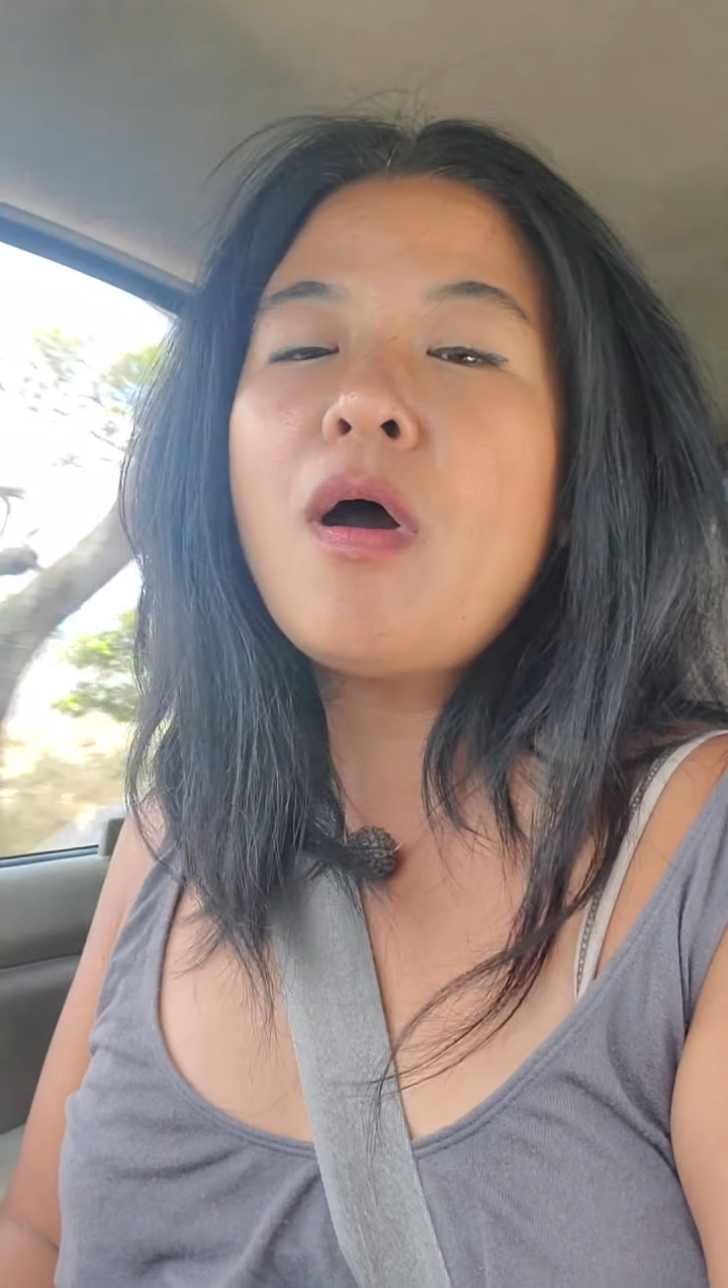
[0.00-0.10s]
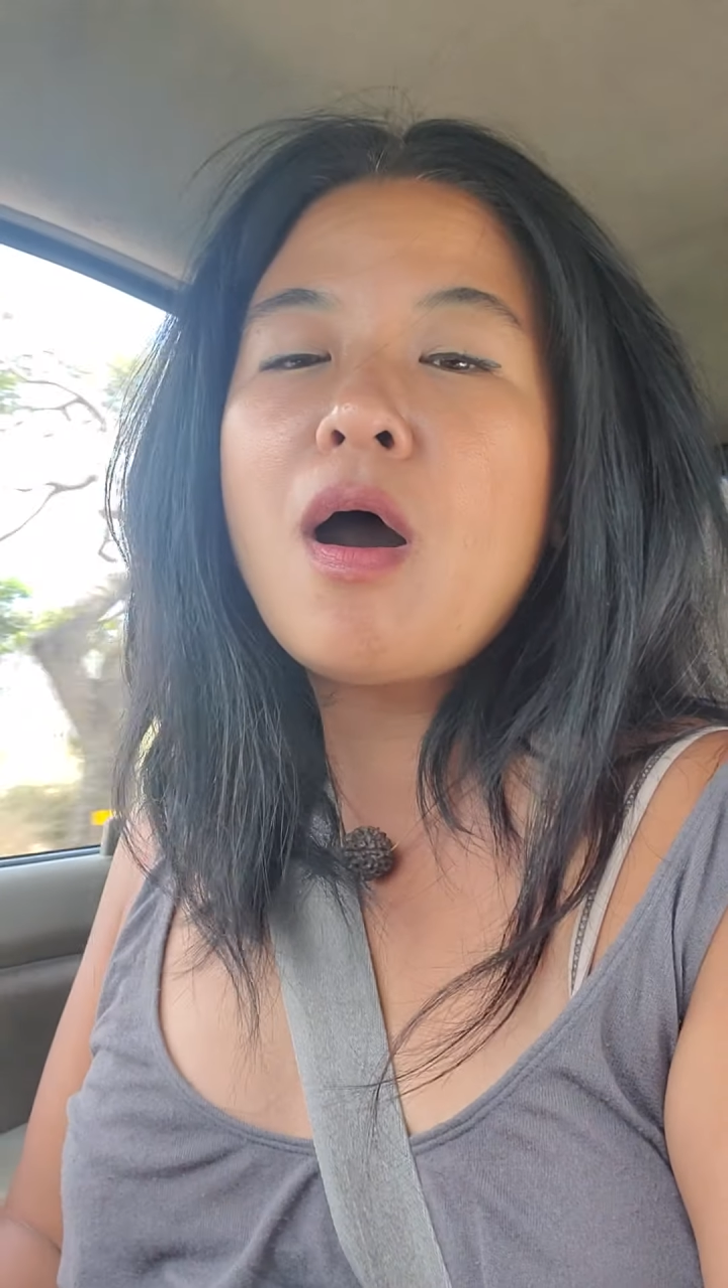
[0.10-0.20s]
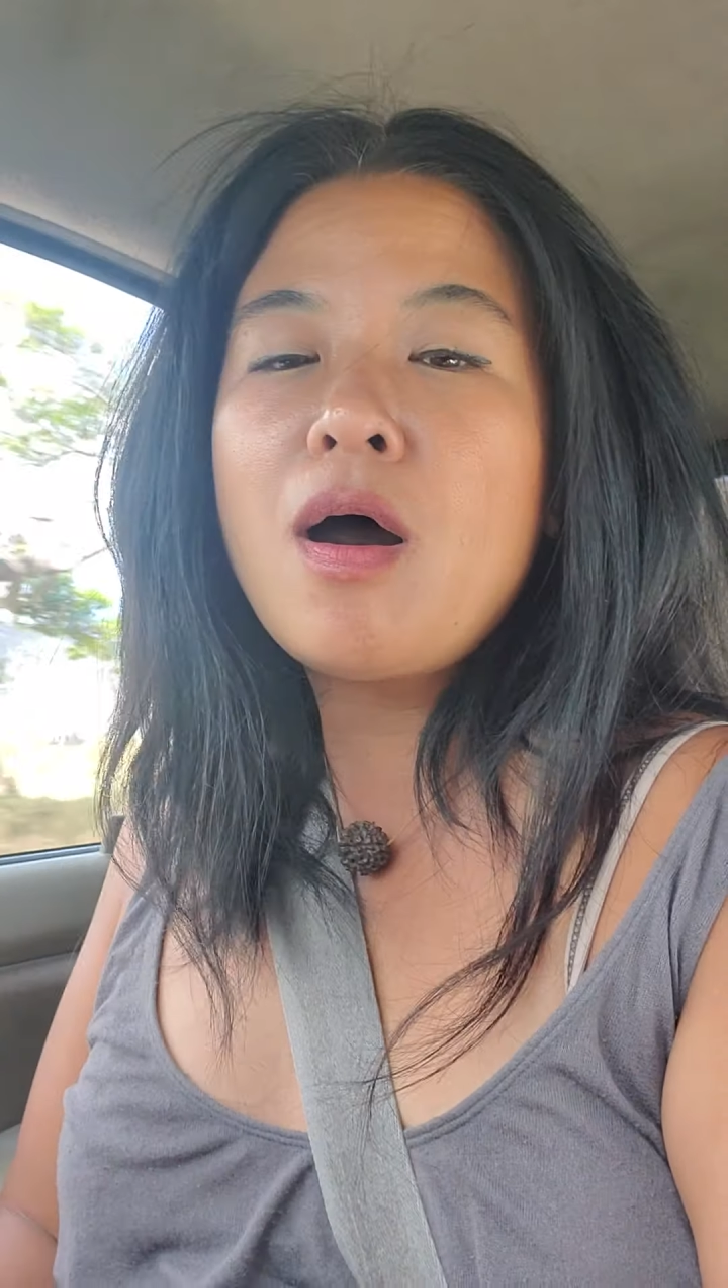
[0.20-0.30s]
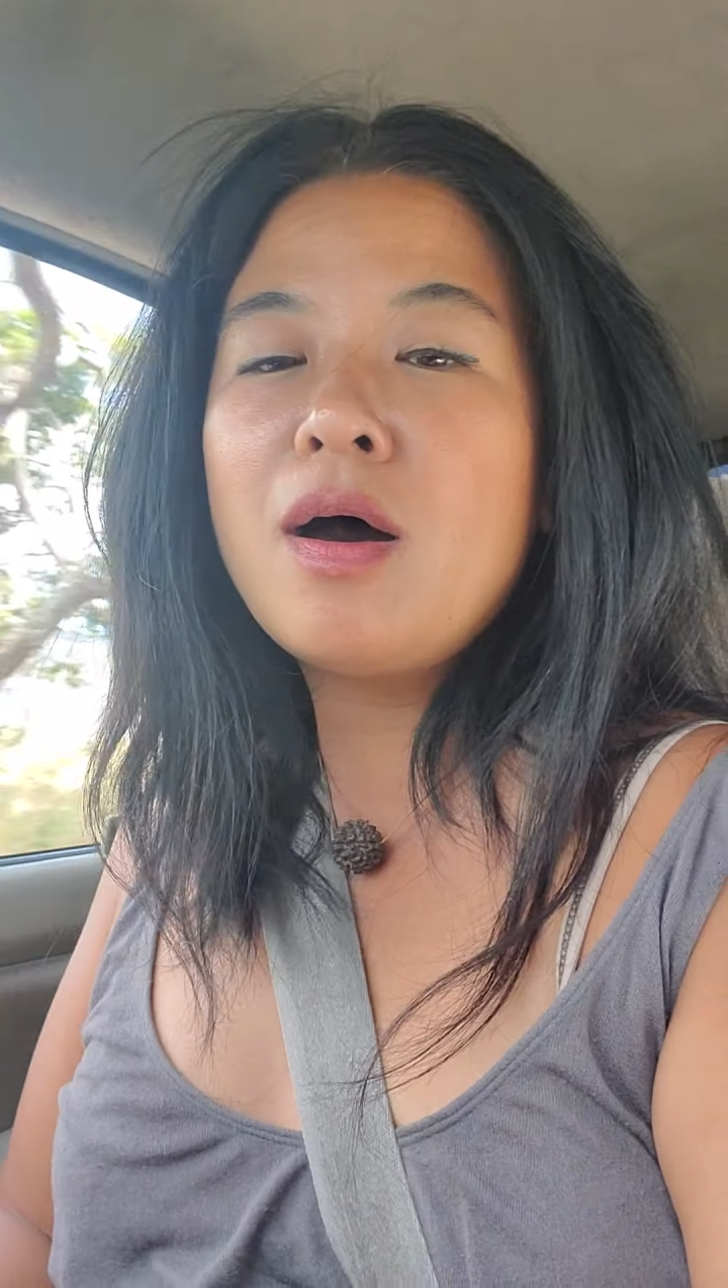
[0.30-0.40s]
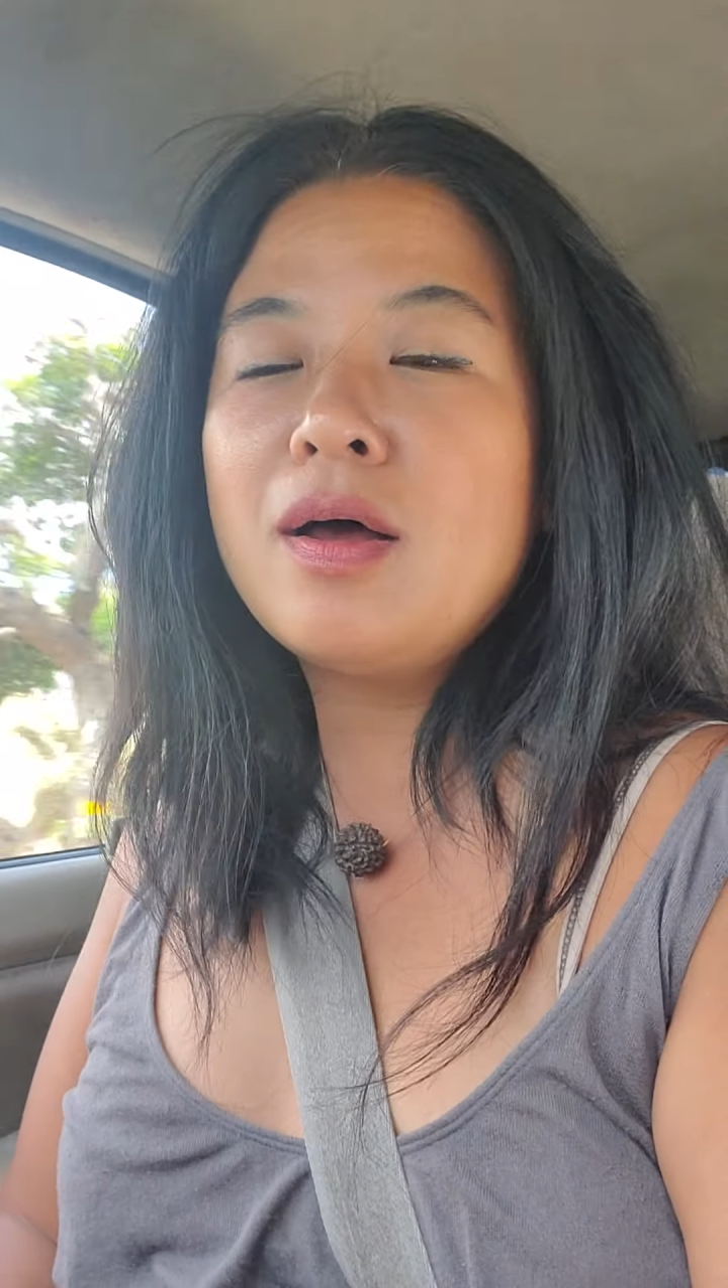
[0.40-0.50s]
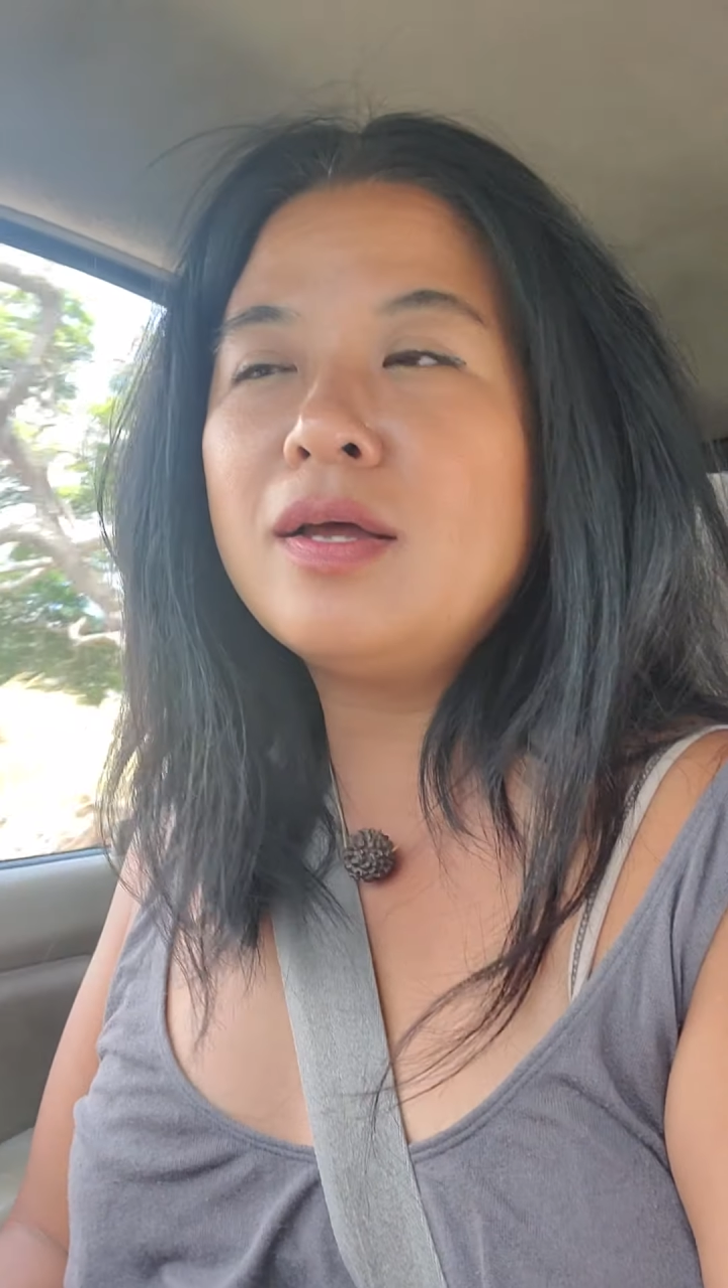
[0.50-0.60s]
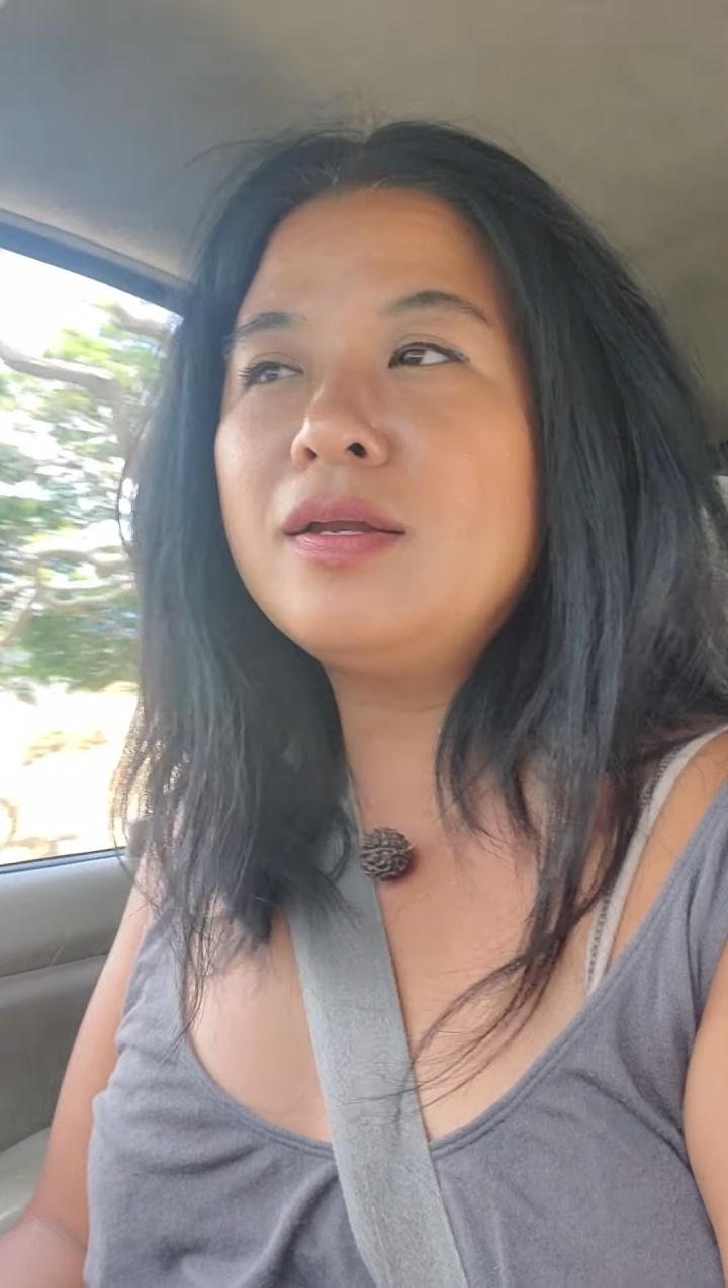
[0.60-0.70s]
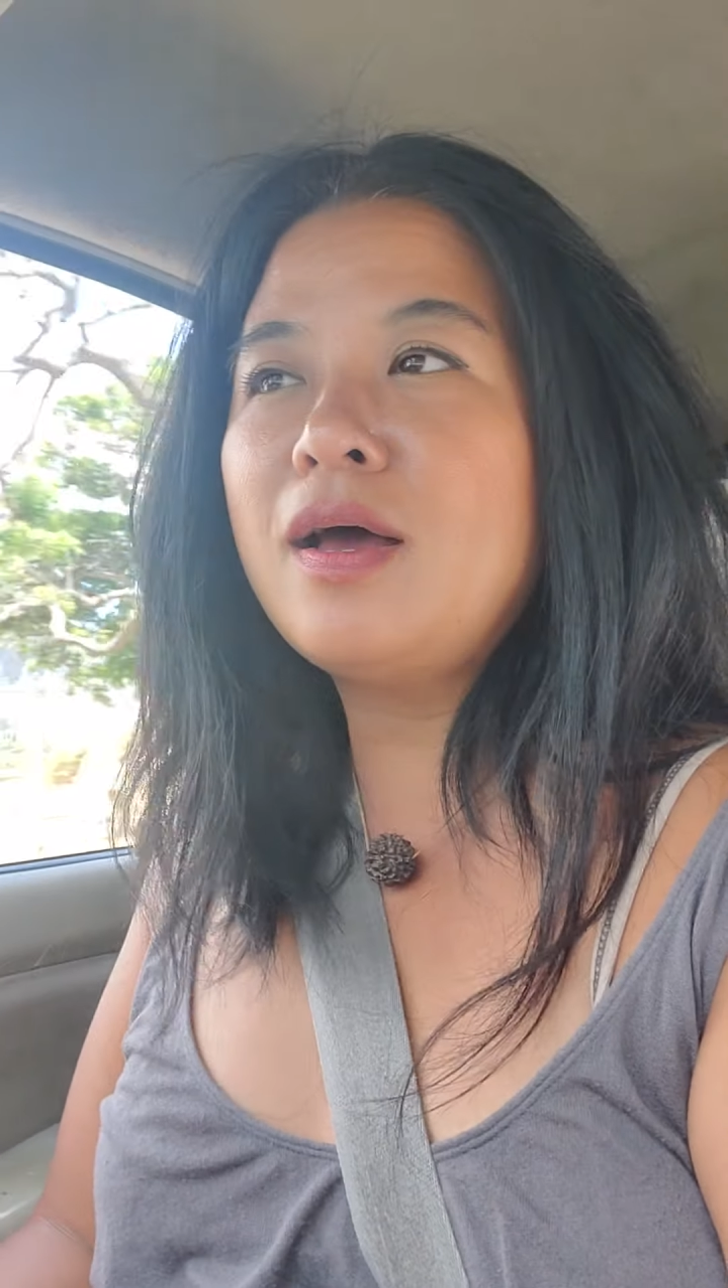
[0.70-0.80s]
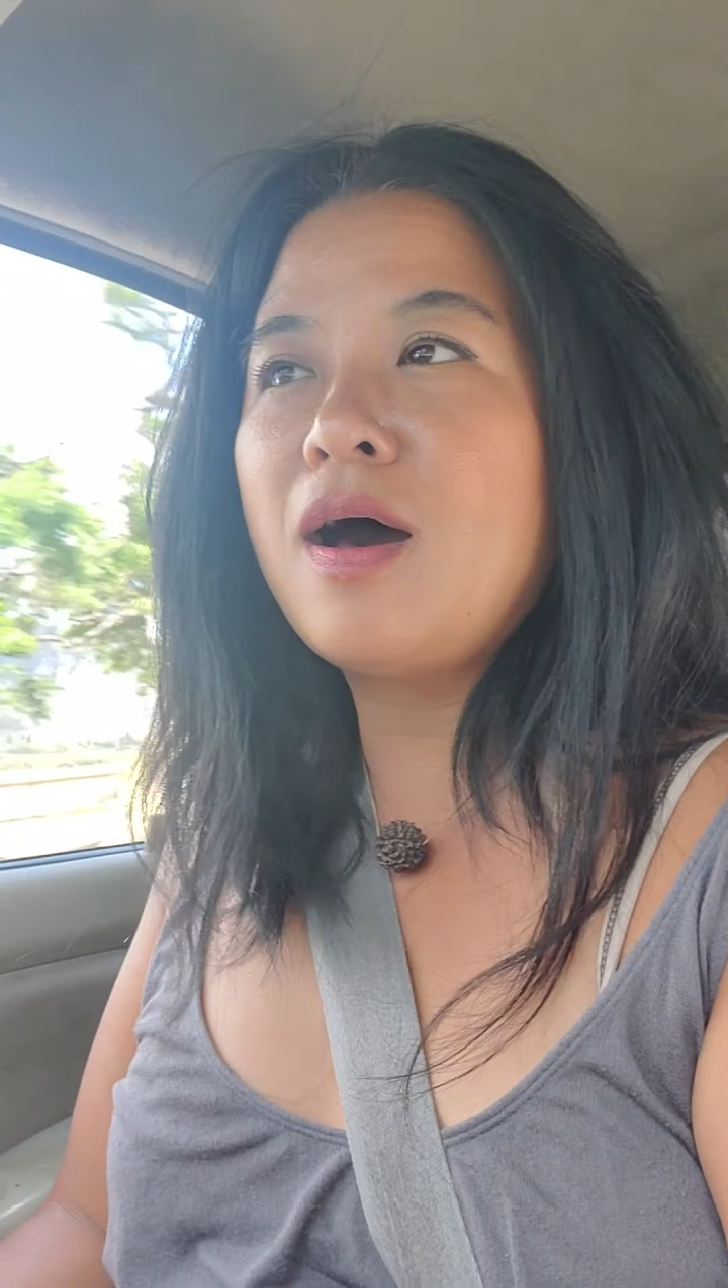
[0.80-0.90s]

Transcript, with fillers: on